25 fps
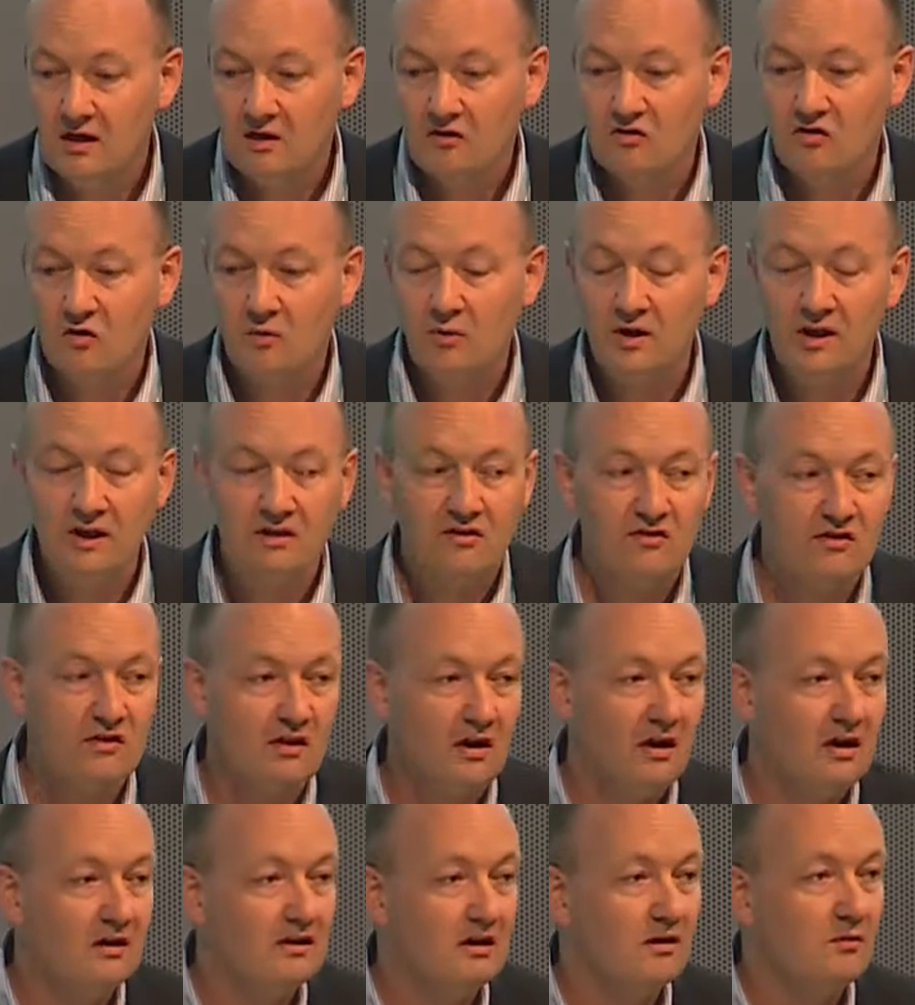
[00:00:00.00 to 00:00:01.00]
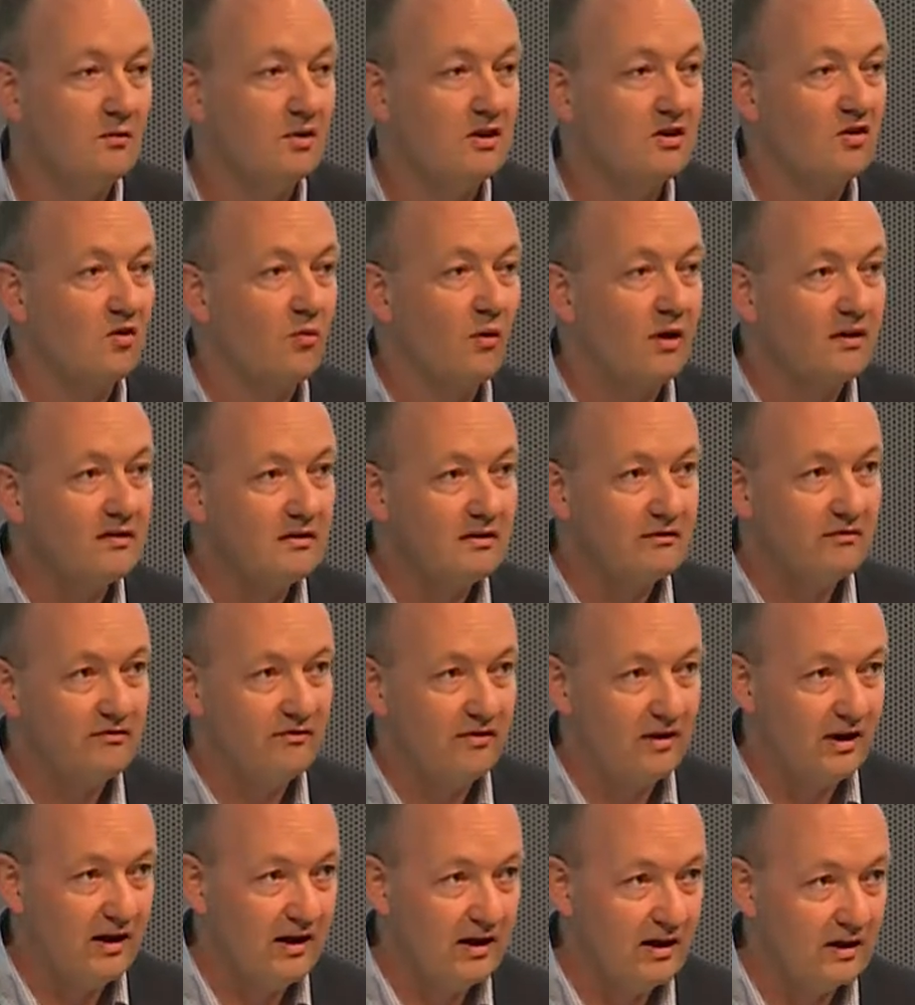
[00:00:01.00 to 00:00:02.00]
So really starting with
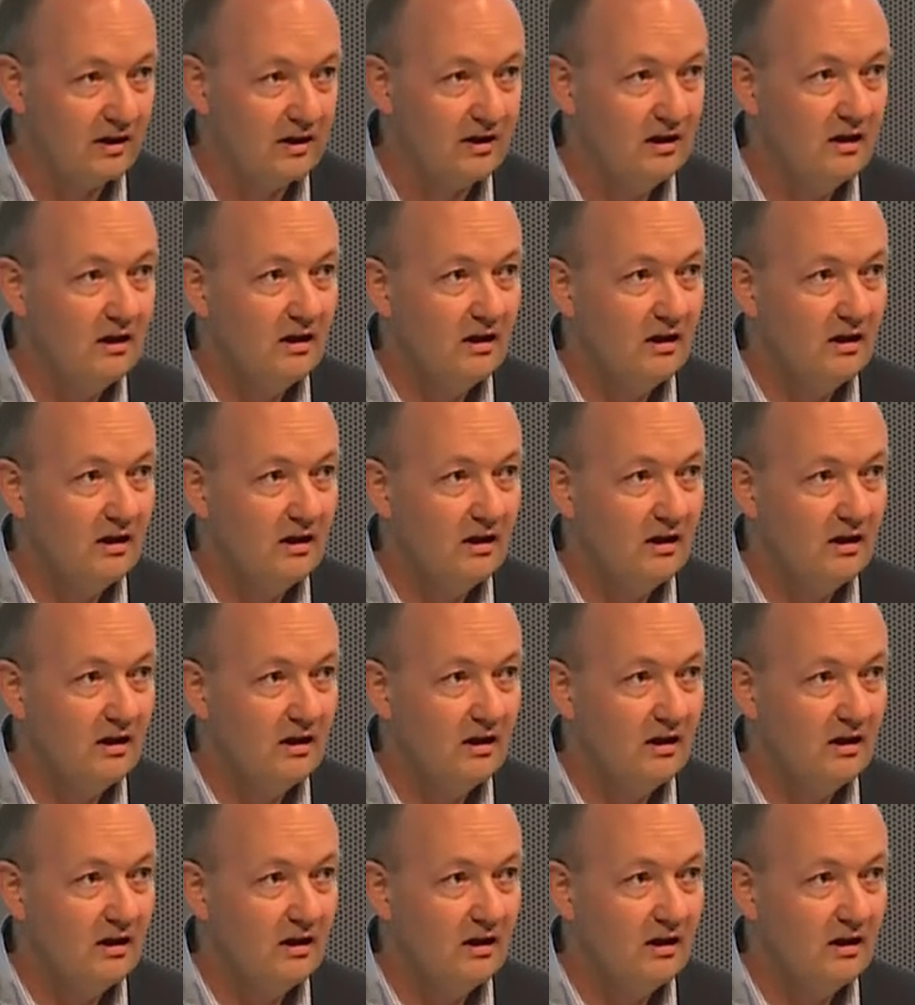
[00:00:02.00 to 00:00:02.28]
quantifying